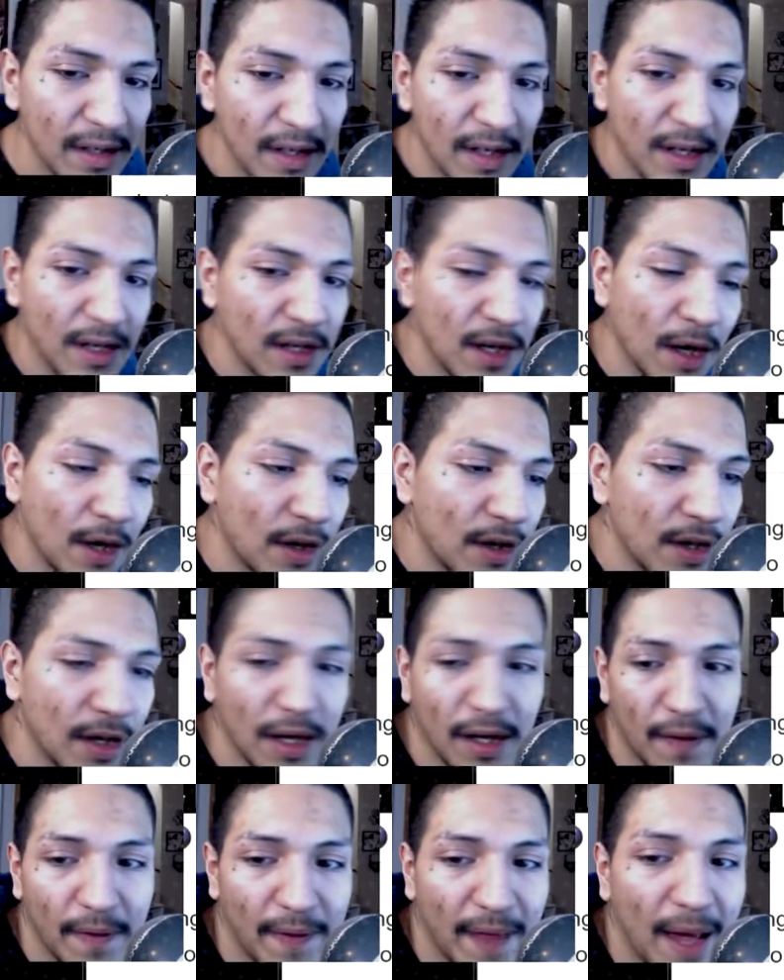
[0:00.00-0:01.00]

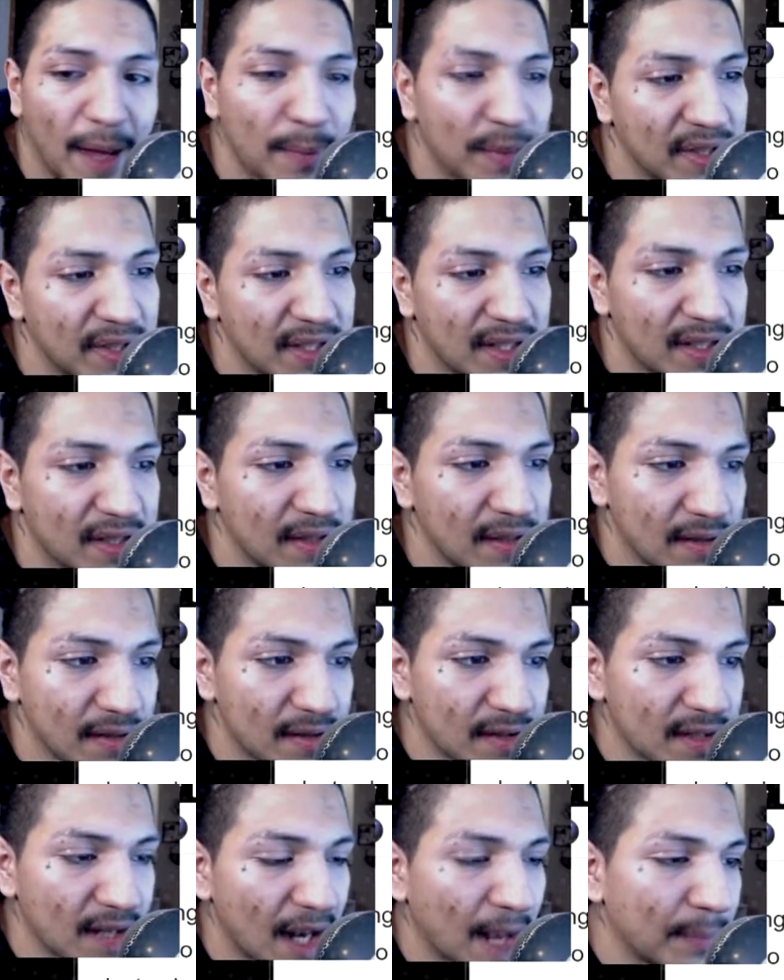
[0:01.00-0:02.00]
No, that business
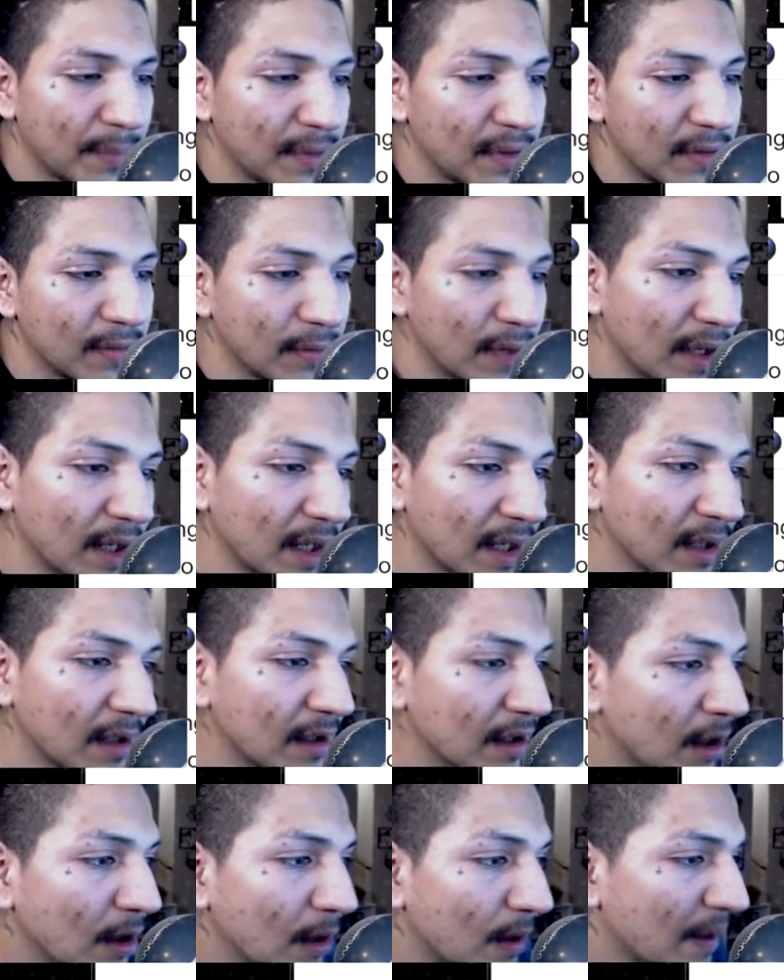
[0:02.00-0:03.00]
stopped running.
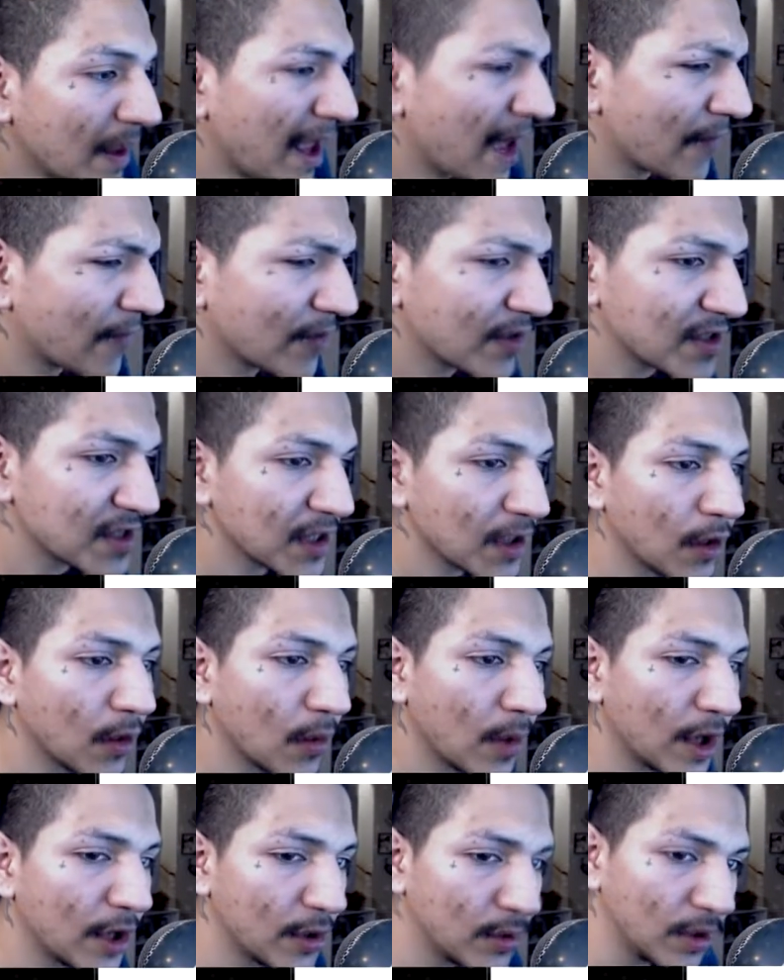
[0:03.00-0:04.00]
You know, every single
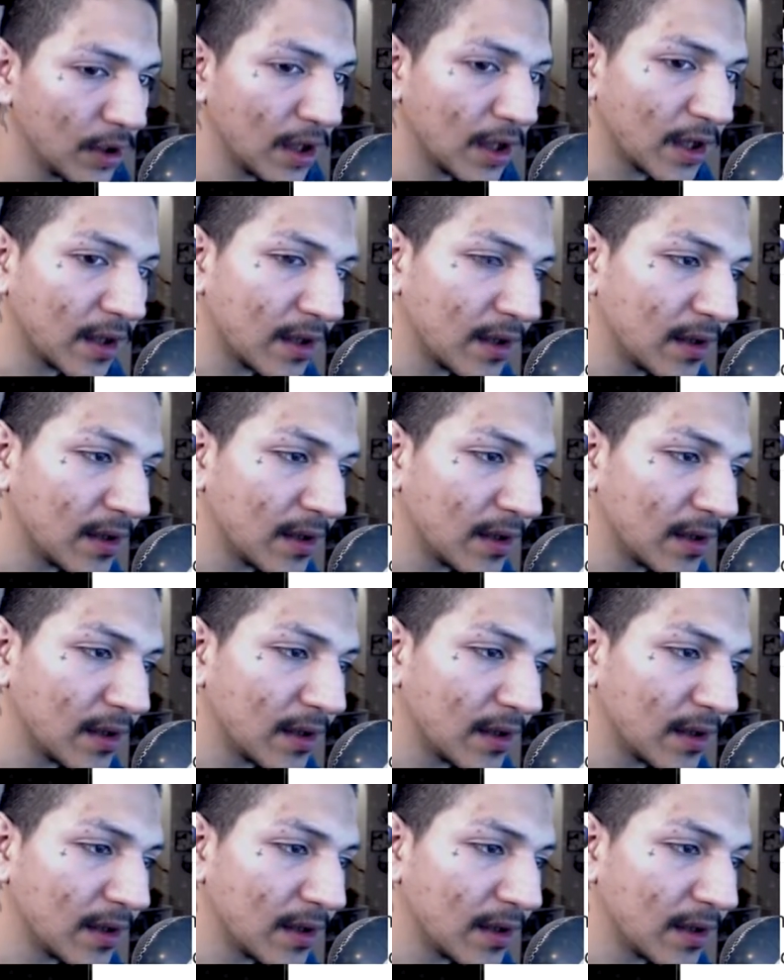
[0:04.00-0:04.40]
where you look,